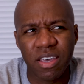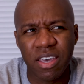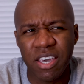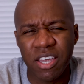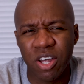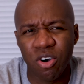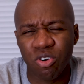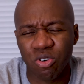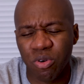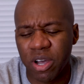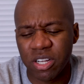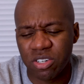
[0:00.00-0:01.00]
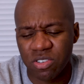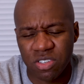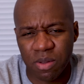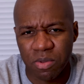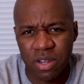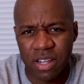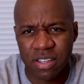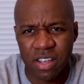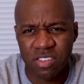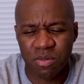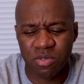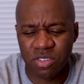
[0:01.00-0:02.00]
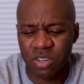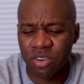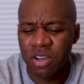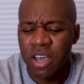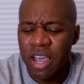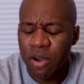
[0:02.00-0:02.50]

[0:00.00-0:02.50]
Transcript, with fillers: keto crunch or something like that, cinnamon cereal.